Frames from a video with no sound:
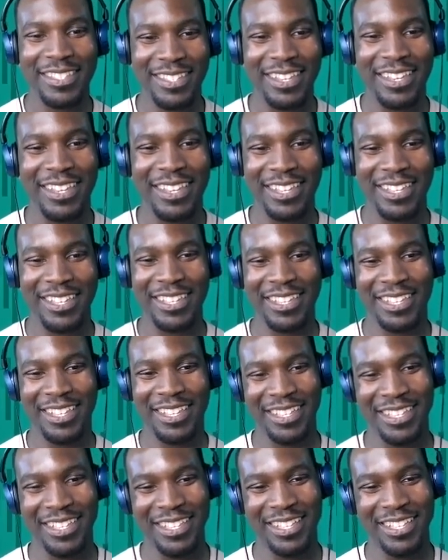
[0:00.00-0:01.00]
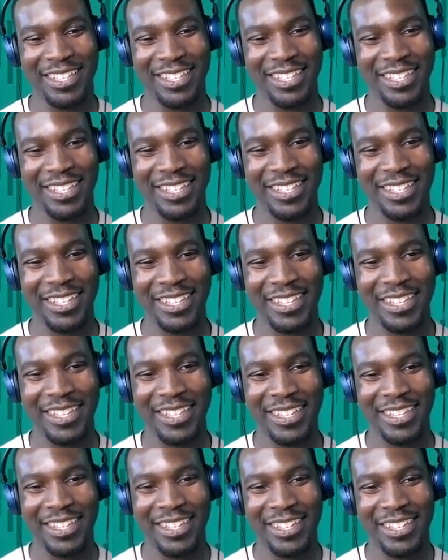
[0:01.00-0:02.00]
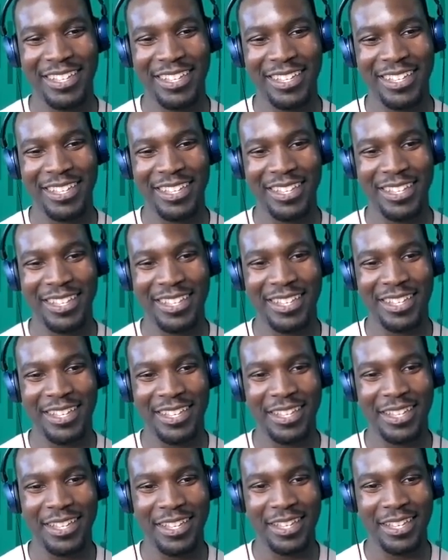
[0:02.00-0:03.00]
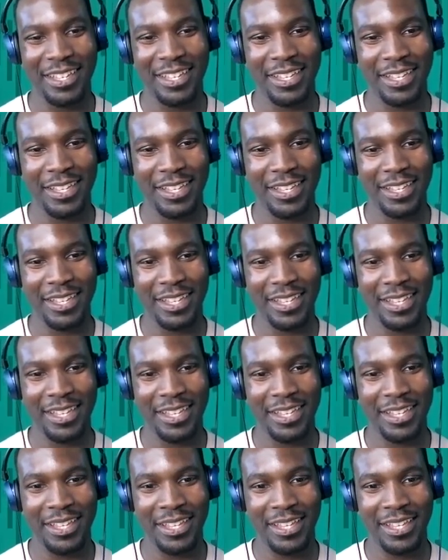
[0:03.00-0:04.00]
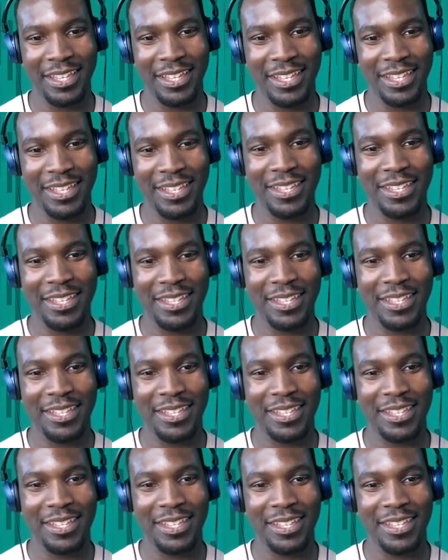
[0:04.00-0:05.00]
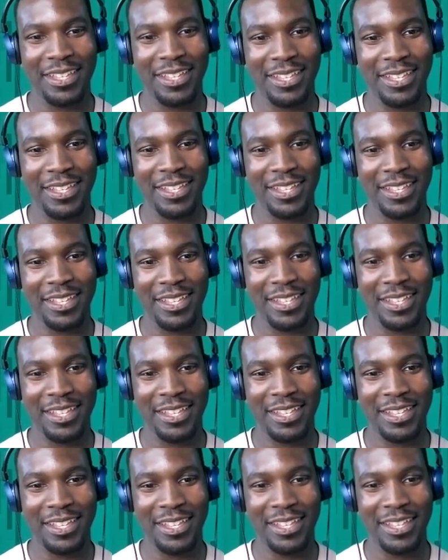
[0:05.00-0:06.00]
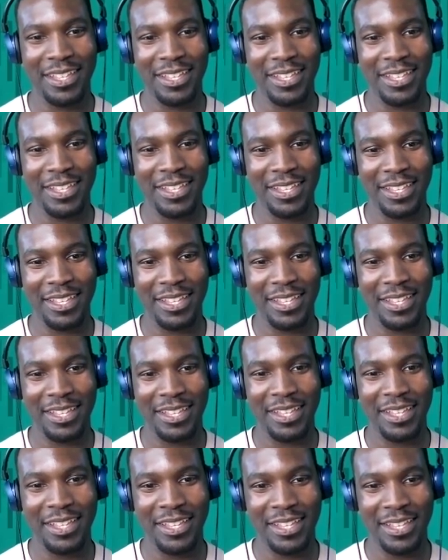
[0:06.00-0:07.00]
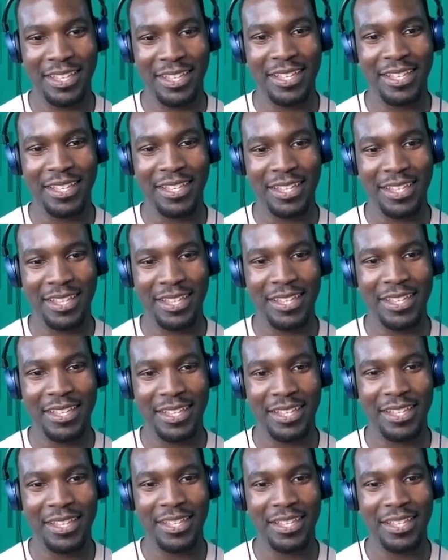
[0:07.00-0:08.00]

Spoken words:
The person shown says nothing.